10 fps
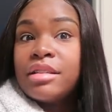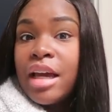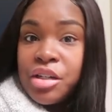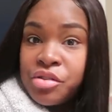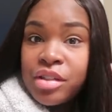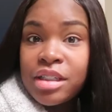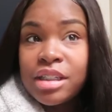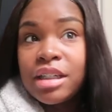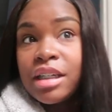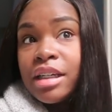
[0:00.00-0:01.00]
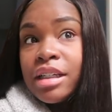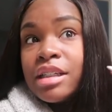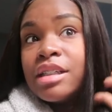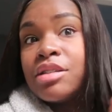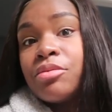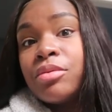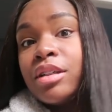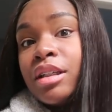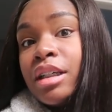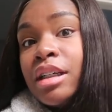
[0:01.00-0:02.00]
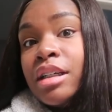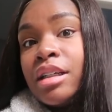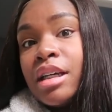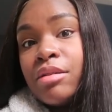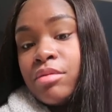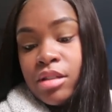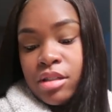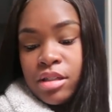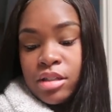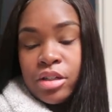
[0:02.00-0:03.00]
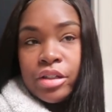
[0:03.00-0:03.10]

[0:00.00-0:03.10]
as you can see, it is really, it's